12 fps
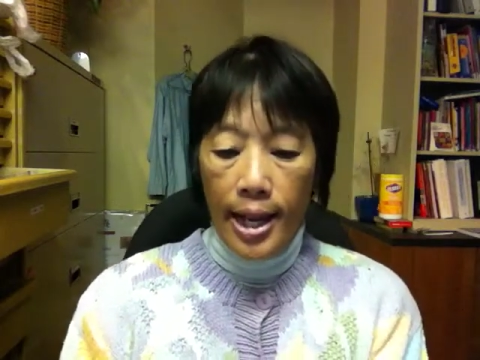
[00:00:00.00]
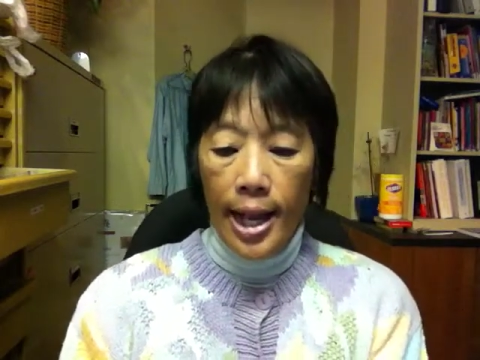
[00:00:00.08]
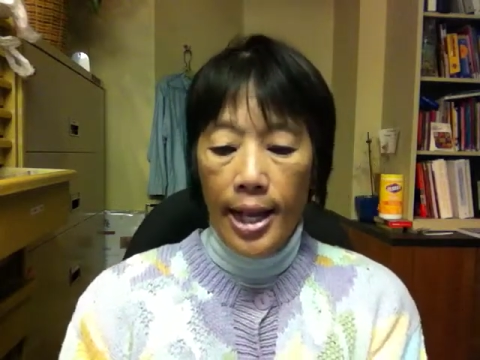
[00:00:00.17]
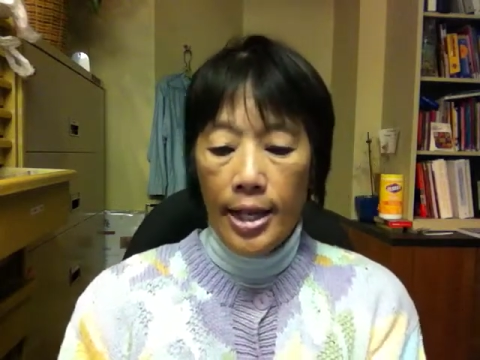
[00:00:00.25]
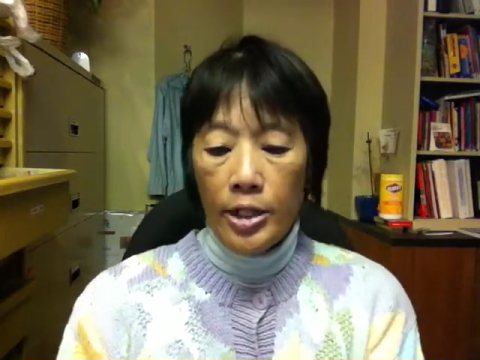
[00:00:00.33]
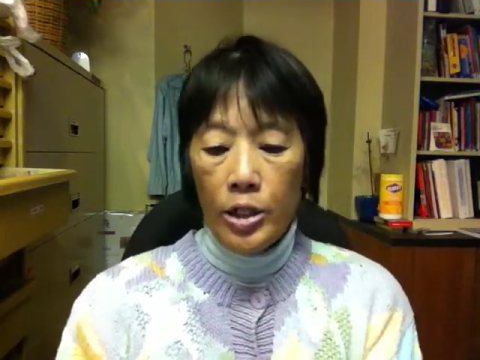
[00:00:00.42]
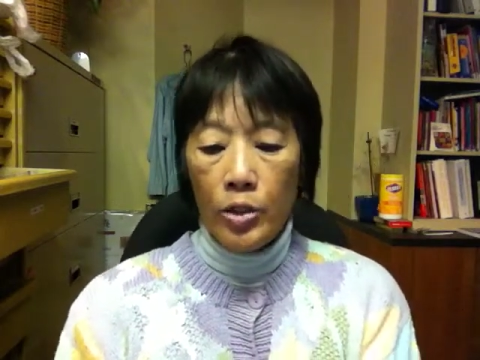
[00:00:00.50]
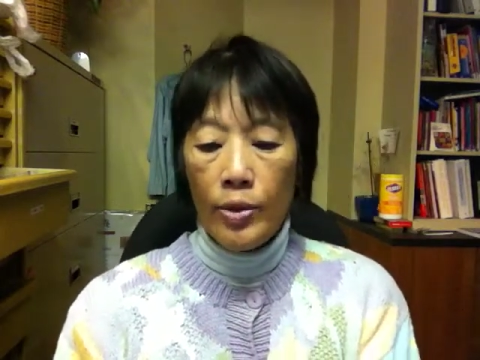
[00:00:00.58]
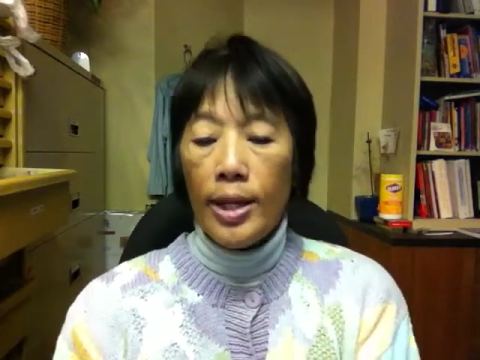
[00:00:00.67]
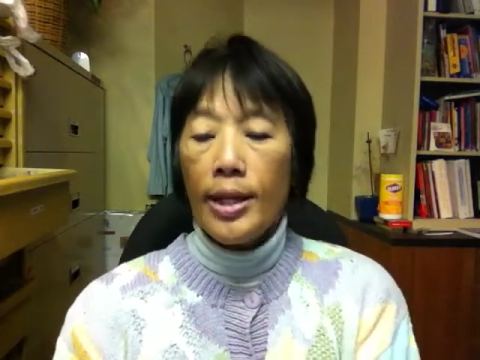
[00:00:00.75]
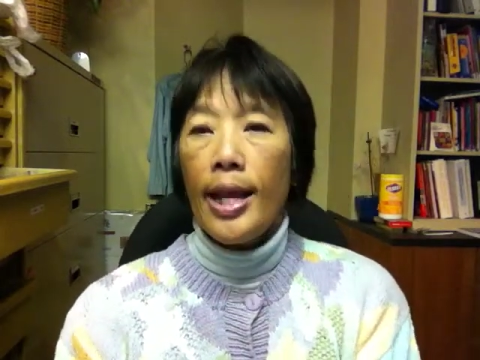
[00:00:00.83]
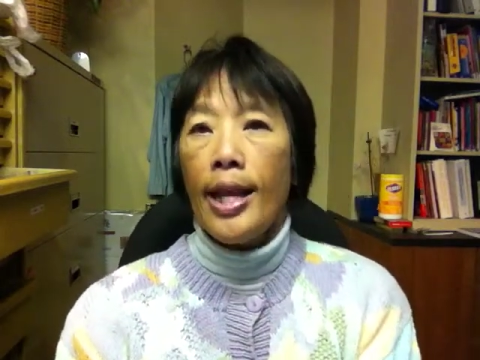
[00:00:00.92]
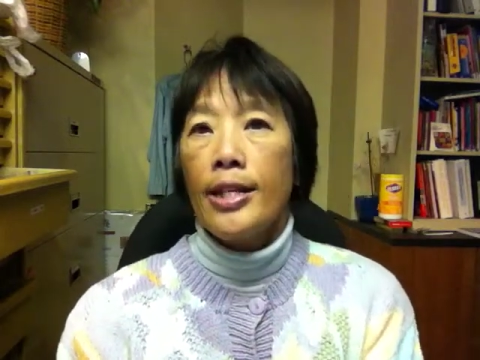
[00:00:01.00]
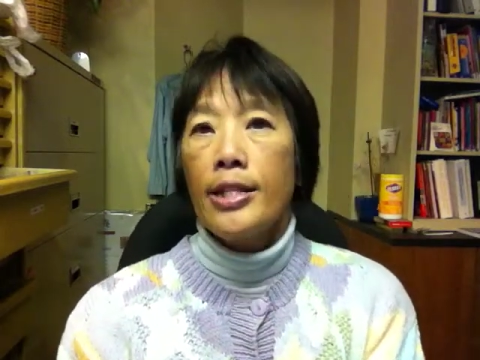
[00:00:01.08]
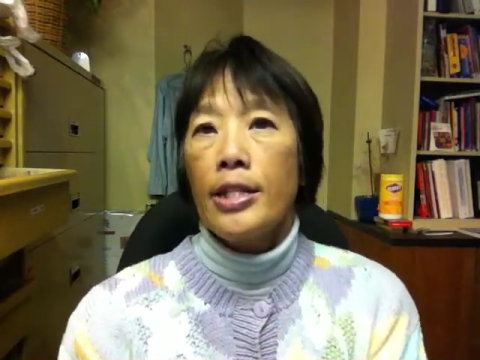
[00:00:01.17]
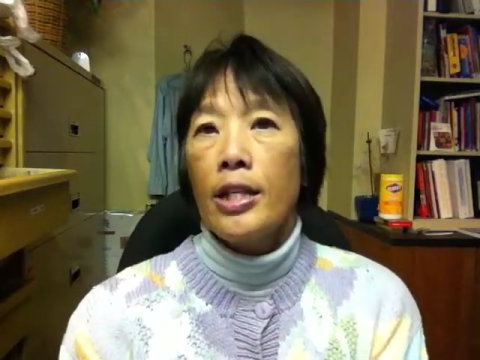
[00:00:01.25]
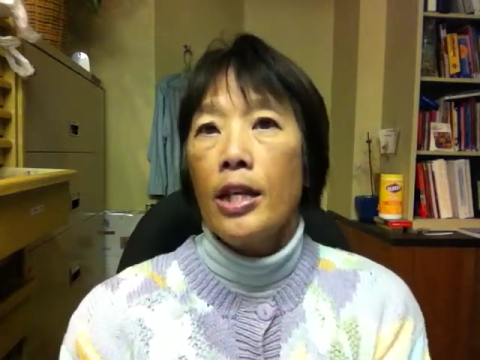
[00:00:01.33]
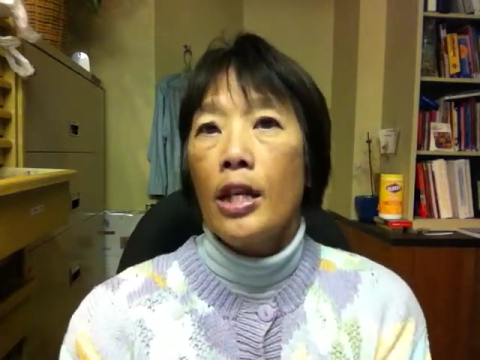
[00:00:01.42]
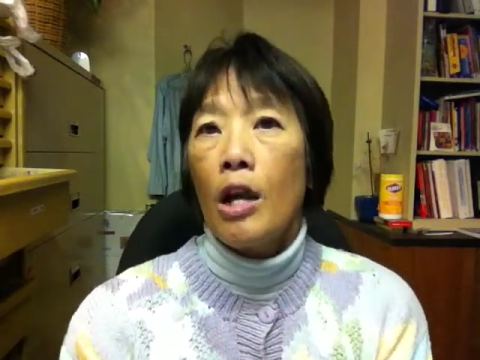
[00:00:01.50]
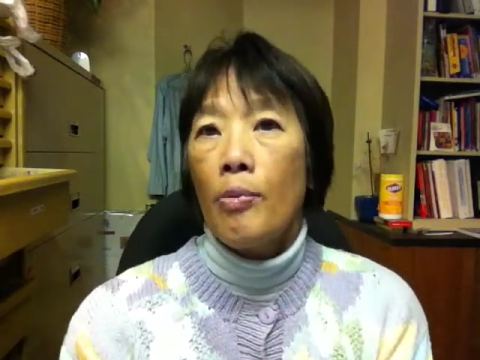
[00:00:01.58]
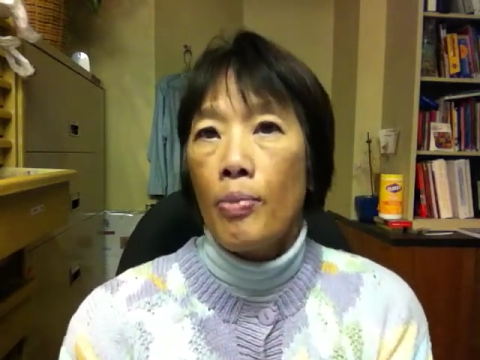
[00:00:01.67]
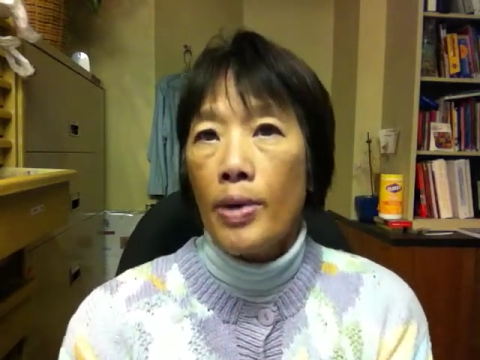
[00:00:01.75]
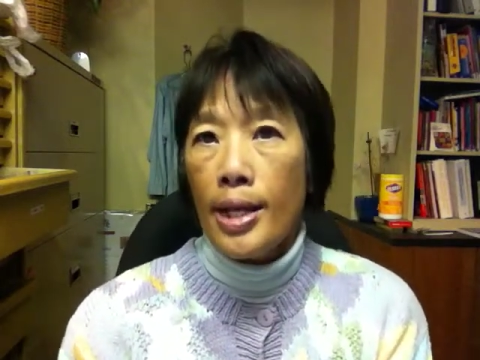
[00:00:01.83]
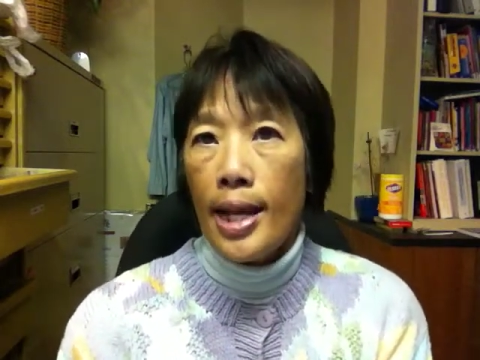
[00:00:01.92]
and to enhance
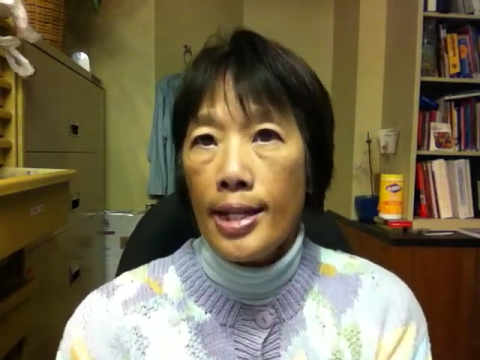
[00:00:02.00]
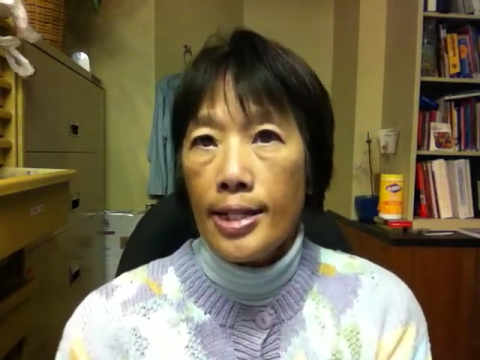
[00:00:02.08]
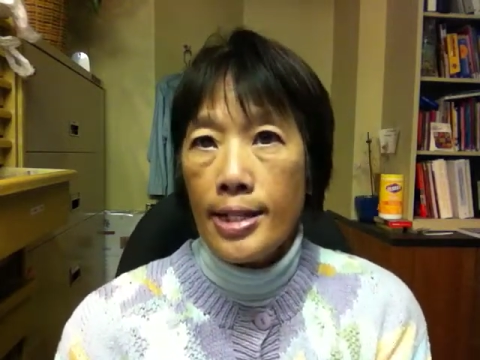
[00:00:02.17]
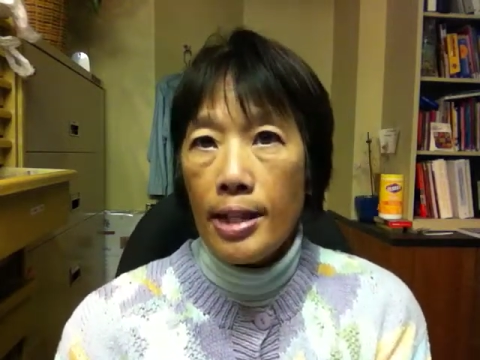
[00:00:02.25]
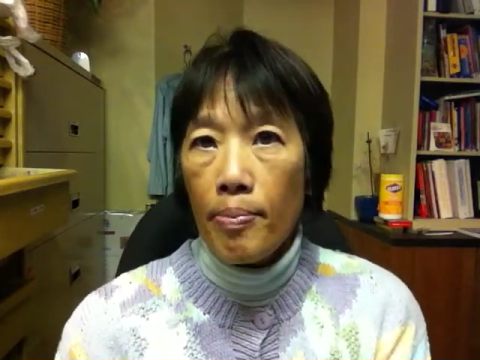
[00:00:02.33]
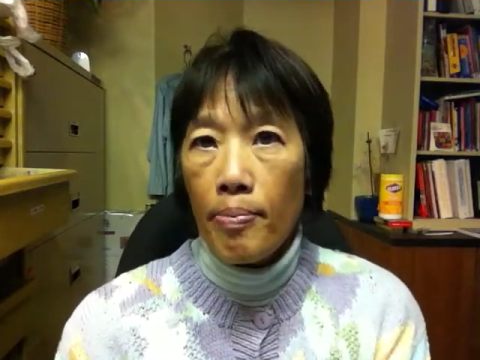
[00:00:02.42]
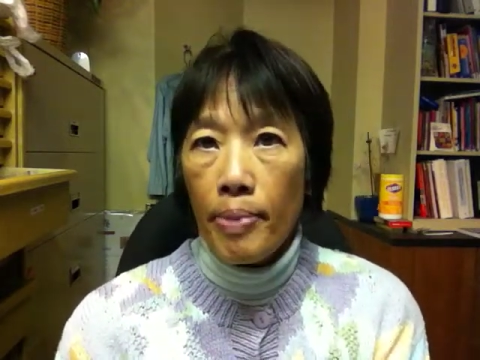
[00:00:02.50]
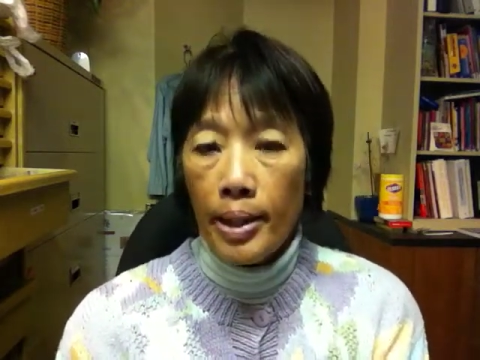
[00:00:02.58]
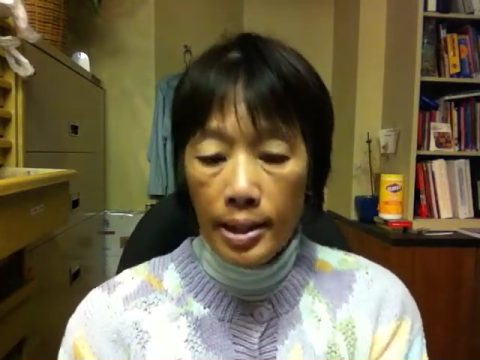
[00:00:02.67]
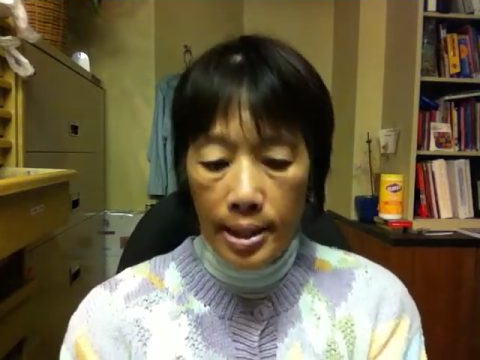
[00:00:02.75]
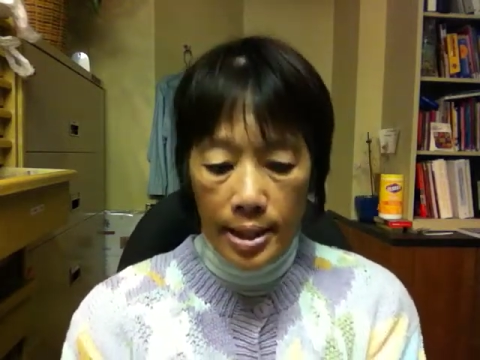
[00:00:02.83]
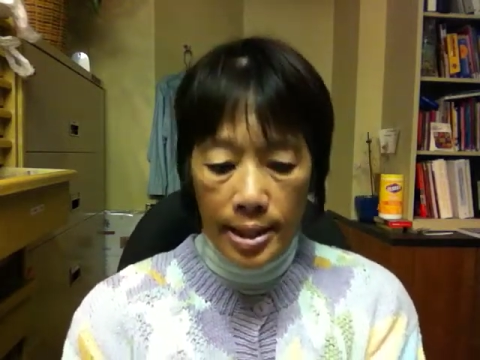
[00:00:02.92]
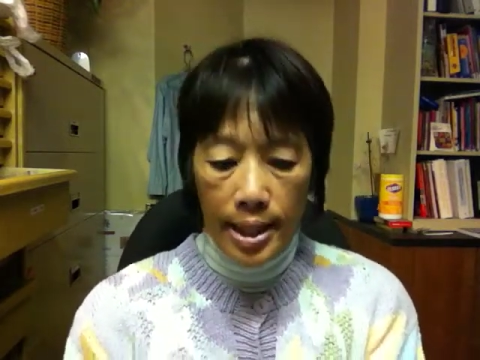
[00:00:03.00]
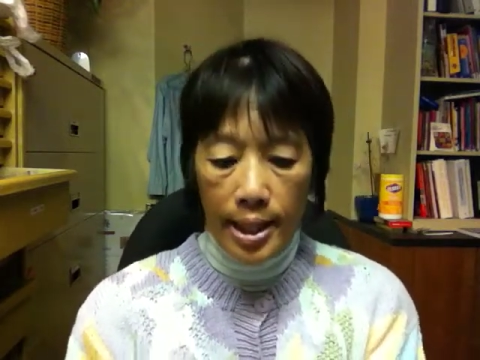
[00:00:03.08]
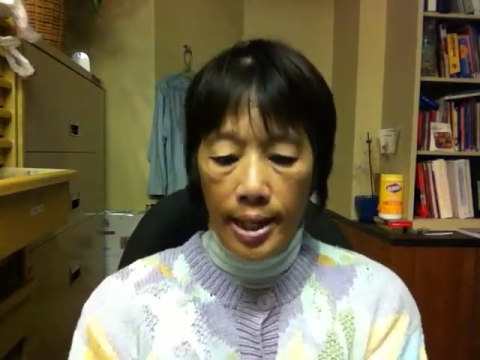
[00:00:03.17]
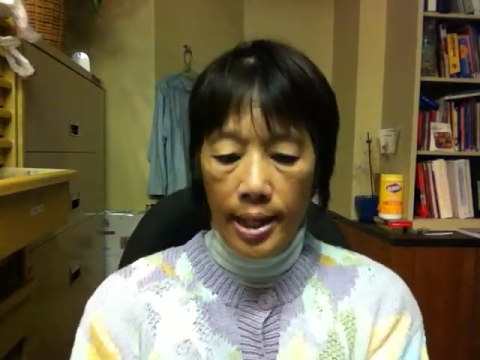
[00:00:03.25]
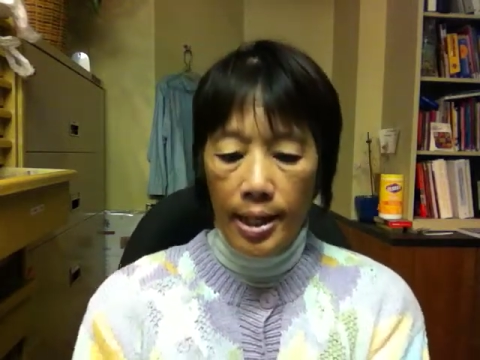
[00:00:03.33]
comprehensibility.